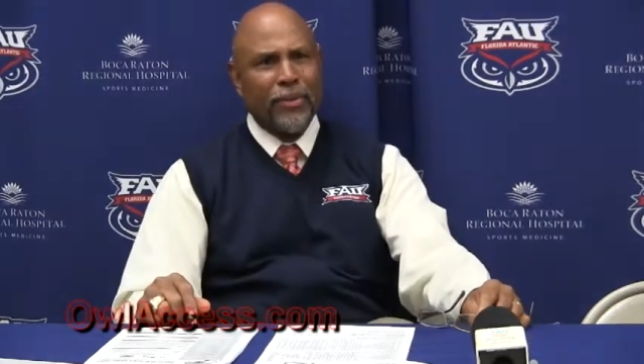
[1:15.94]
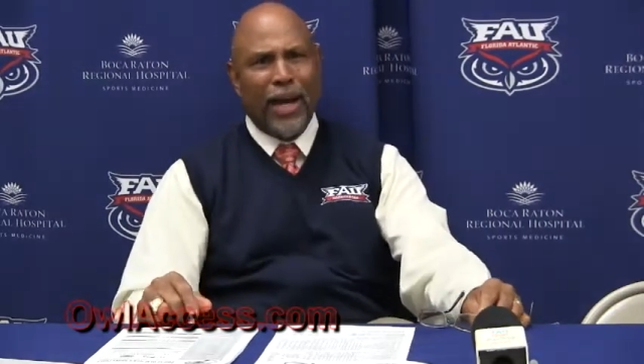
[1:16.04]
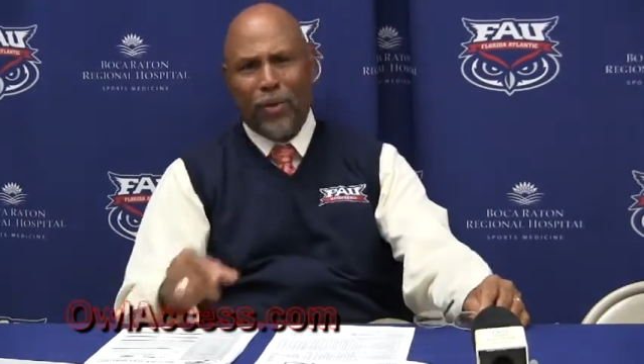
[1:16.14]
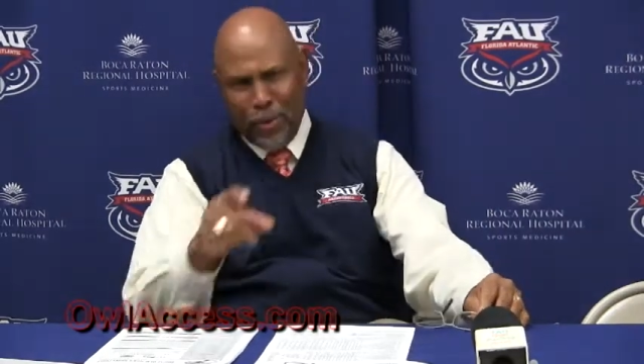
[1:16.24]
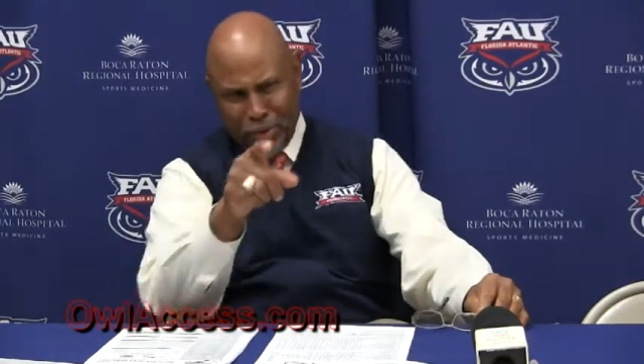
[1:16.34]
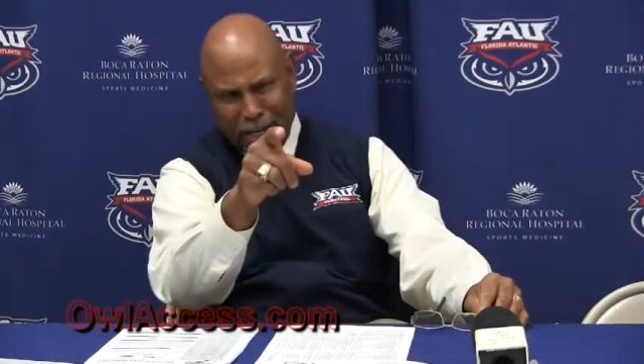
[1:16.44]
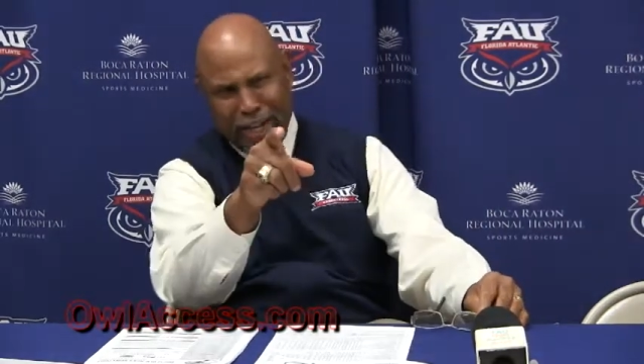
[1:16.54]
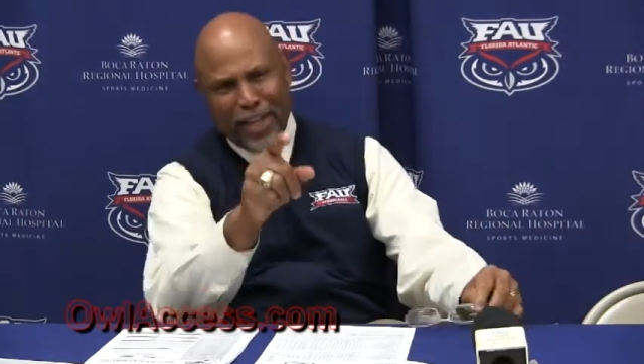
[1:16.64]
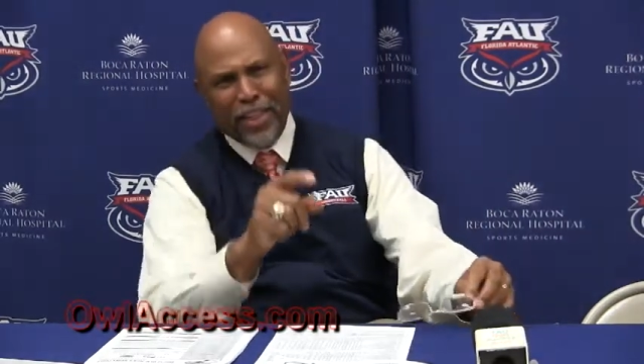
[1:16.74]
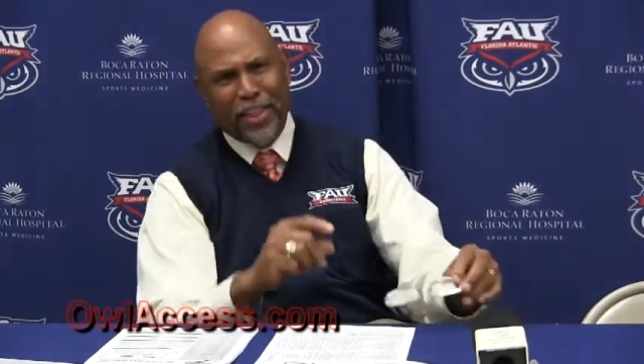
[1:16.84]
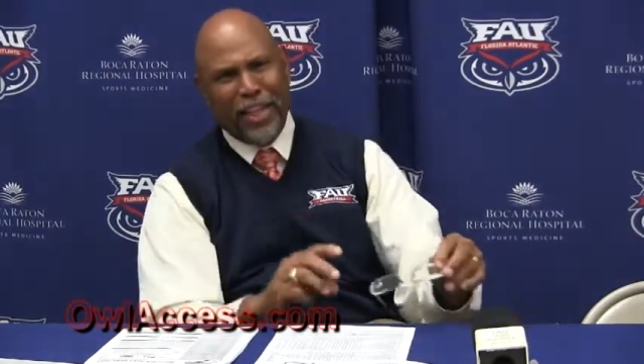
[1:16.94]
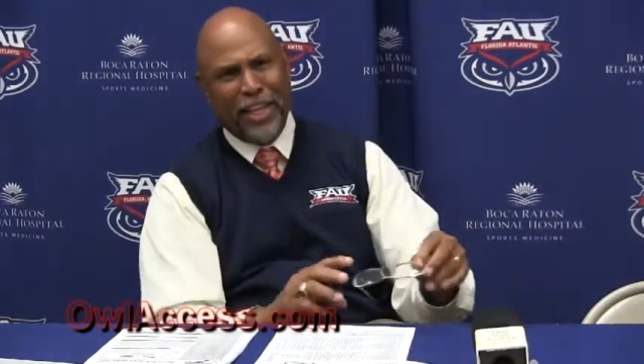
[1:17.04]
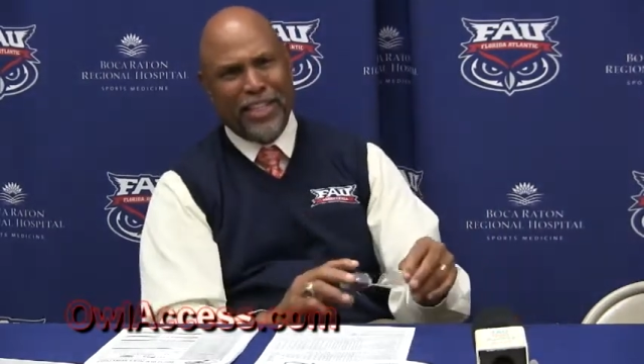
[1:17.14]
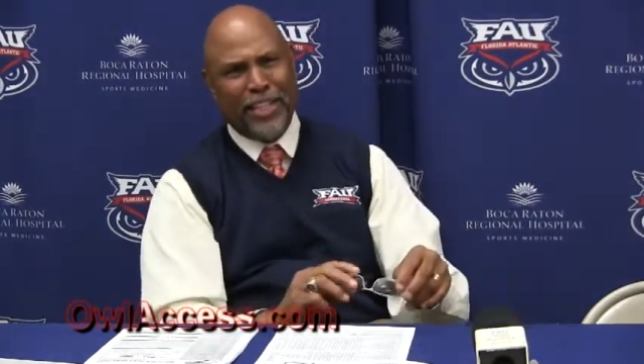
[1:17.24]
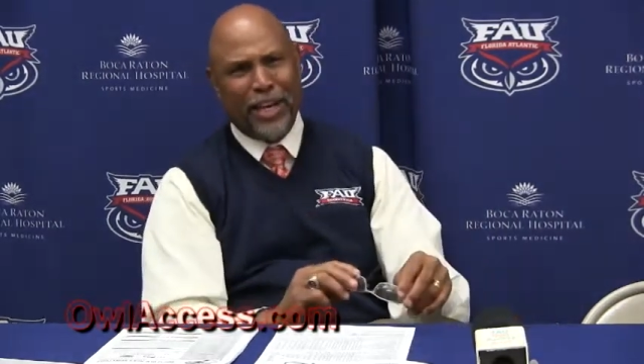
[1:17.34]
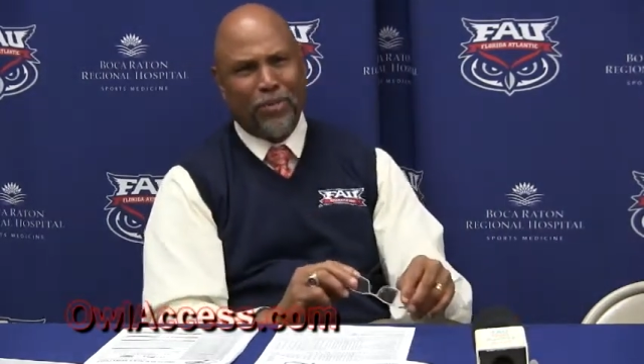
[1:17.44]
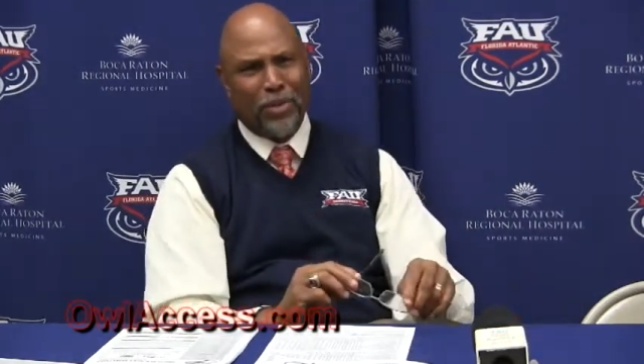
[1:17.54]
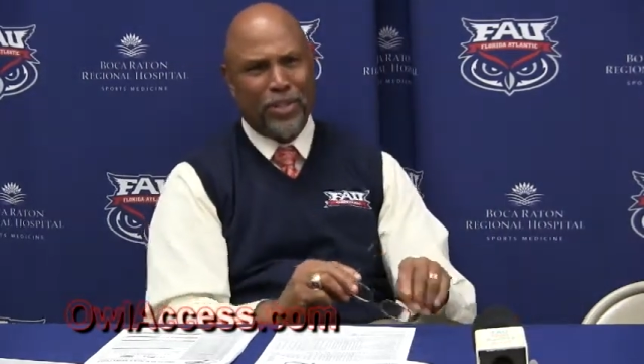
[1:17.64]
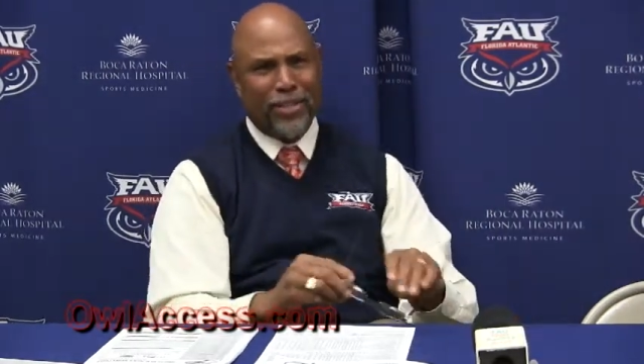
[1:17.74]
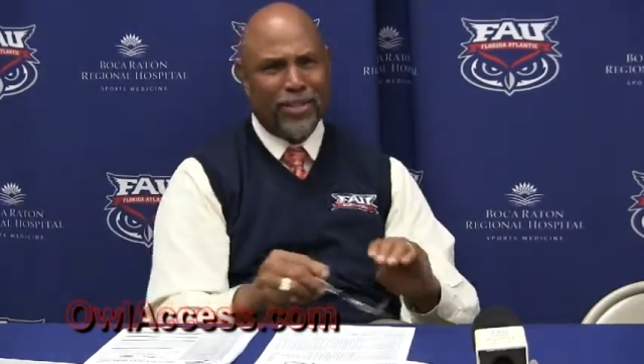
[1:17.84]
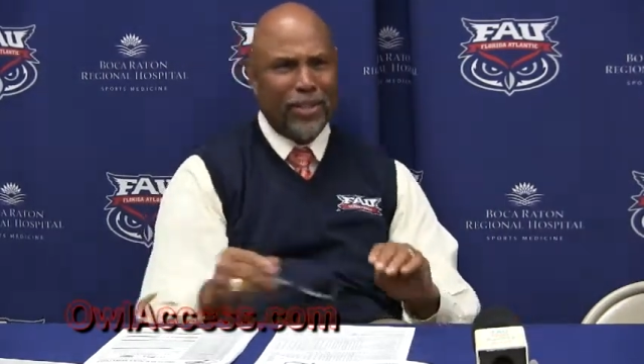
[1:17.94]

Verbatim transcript: I won't say the other thing he said, which,